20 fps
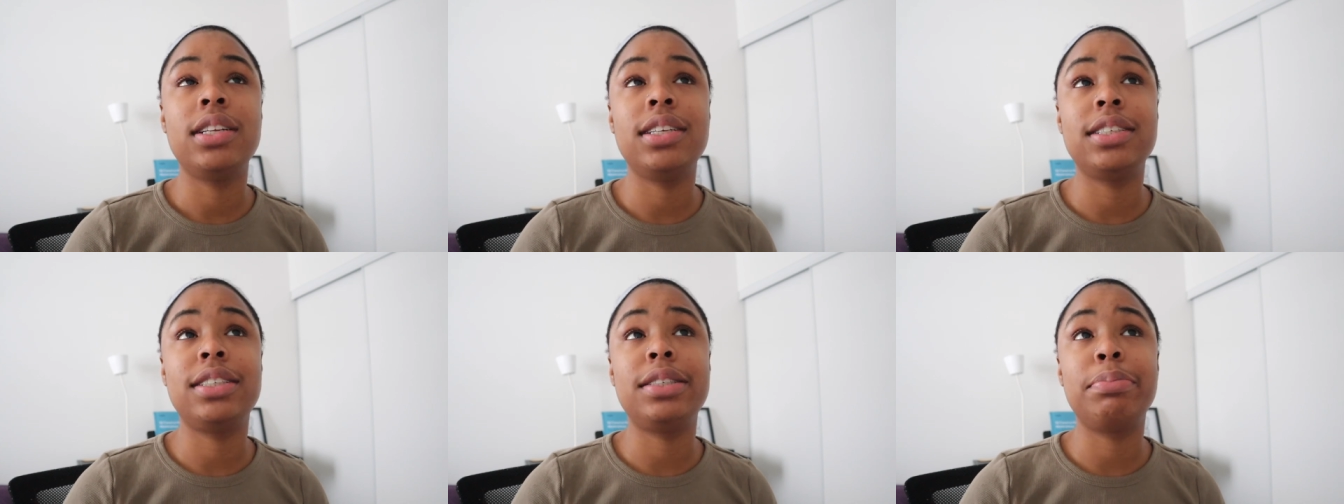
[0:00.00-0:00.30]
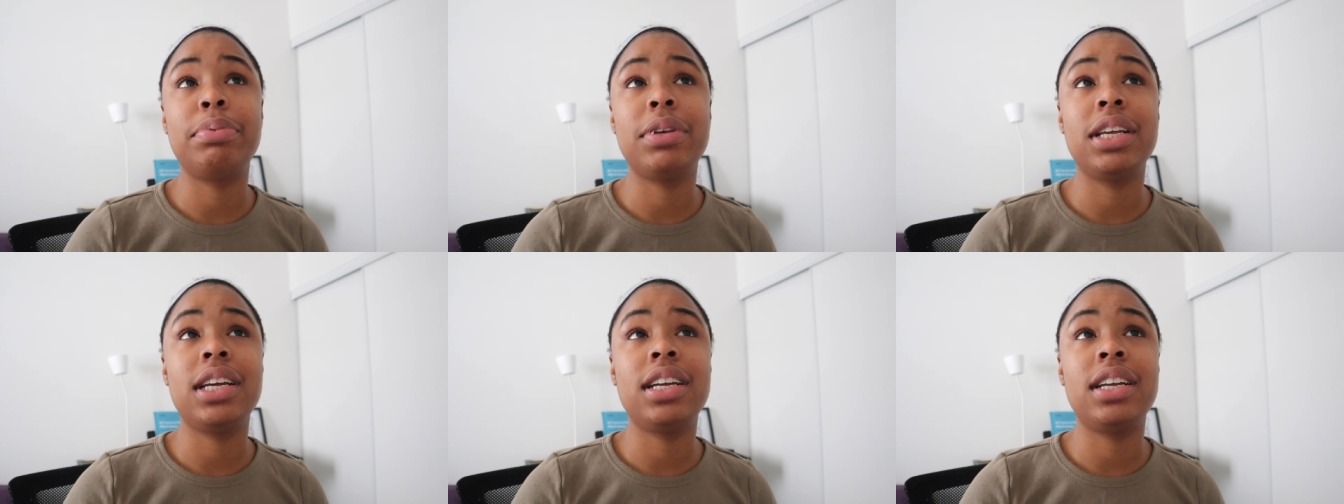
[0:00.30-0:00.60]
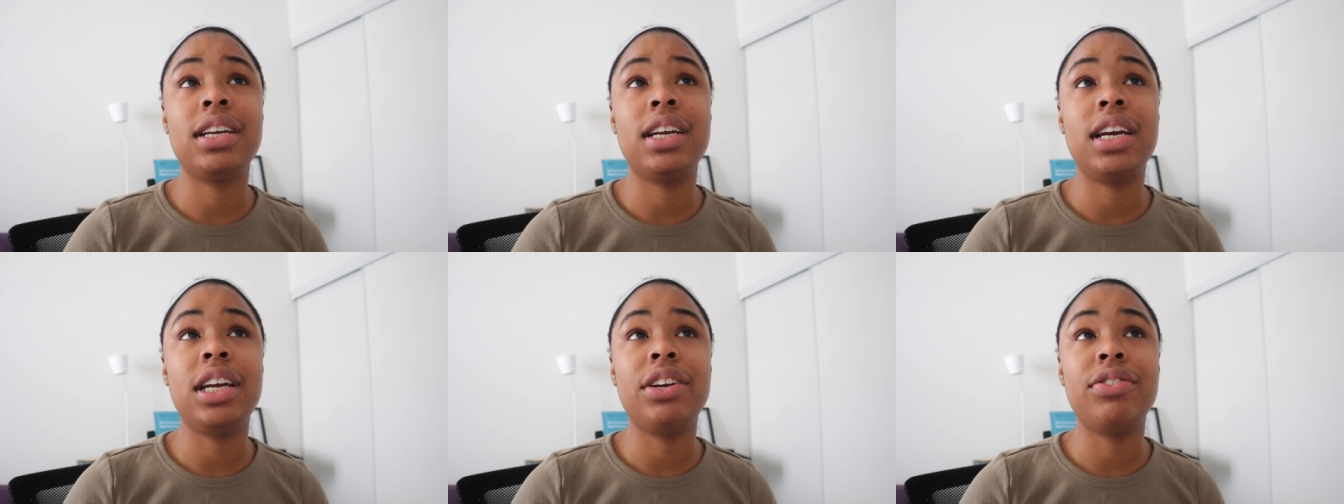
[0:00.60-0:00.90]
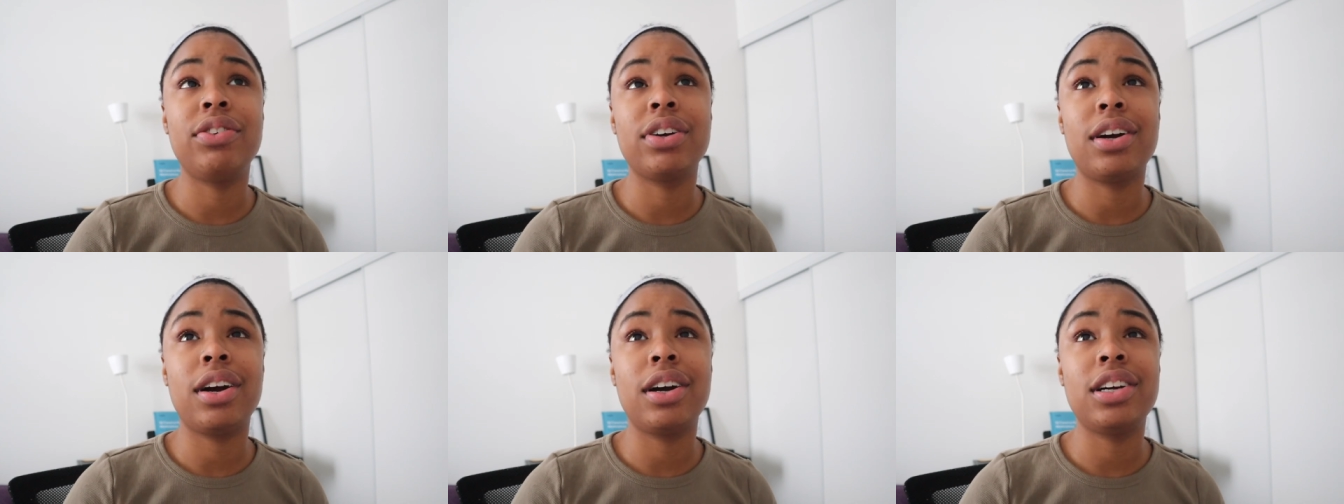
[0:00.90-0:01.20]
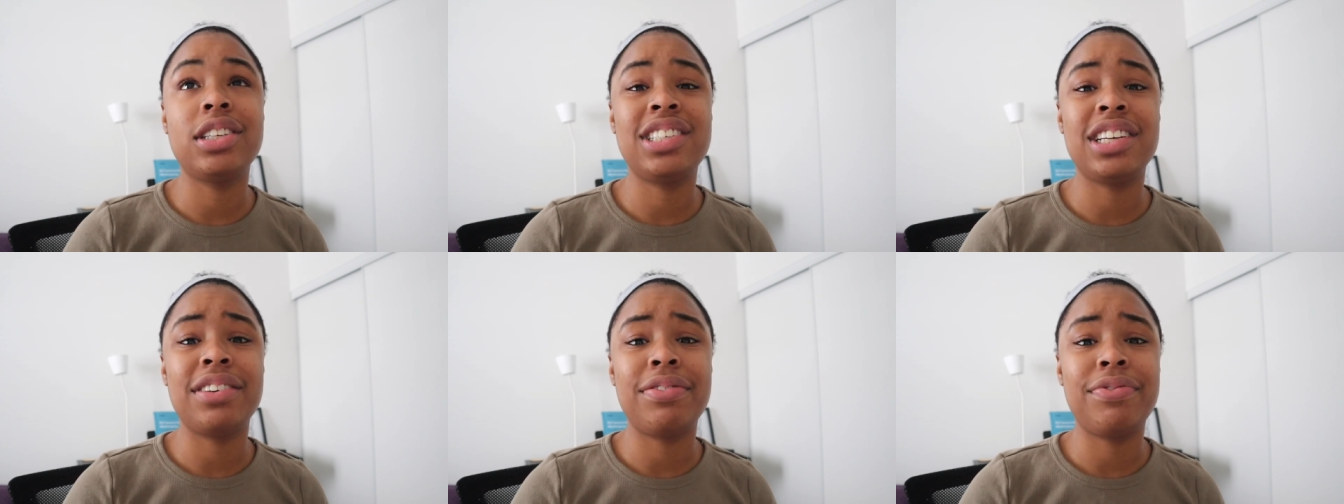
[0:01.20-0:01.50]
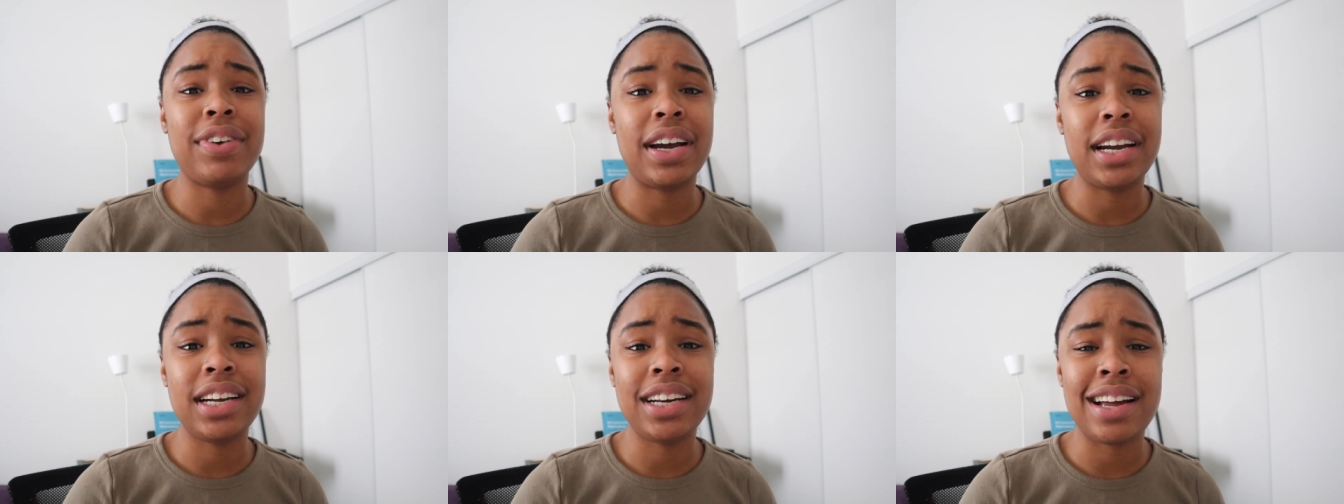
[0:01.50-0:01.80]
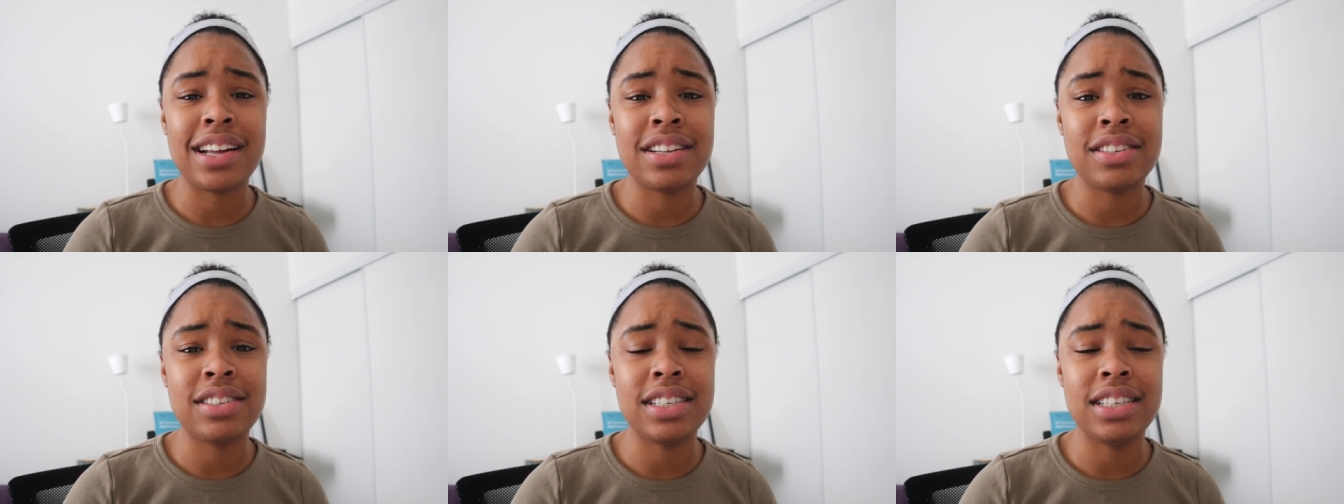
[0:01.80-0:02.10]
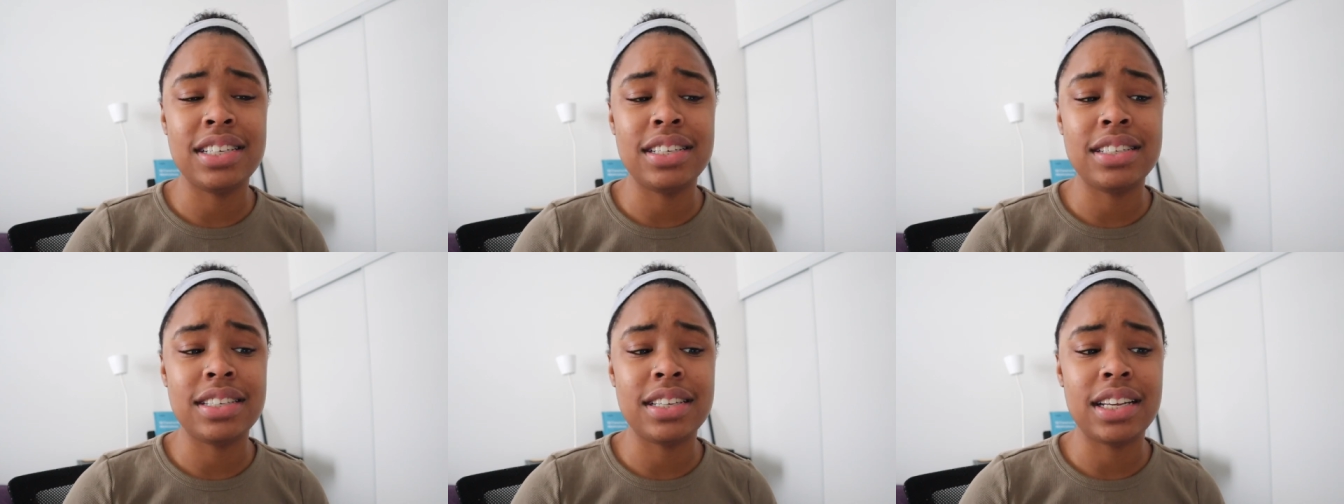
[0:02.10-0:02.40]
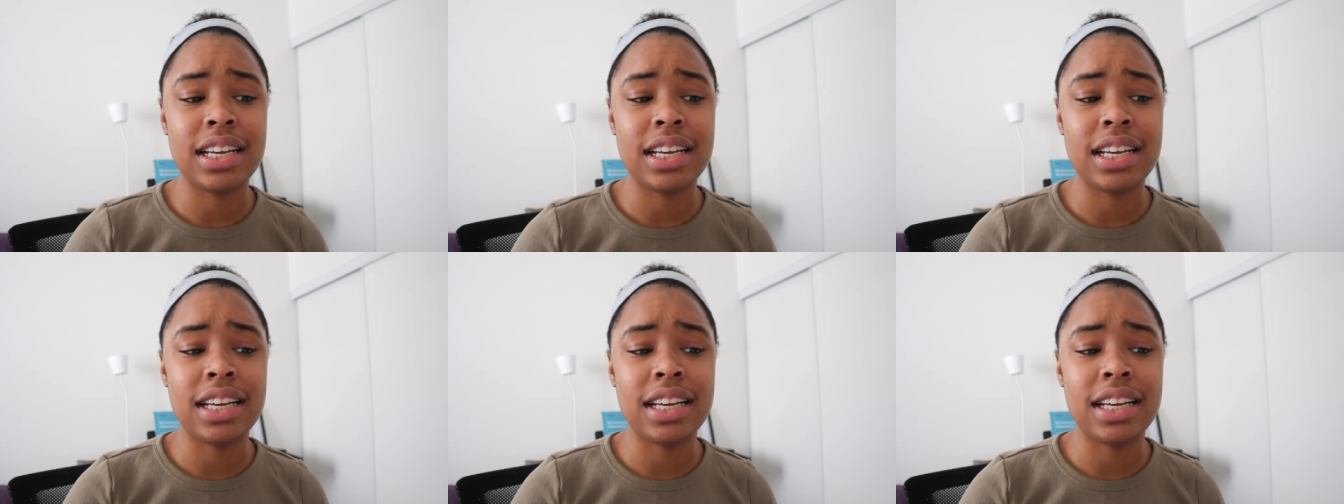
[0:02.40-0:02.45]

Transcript: discipline in regard to finances.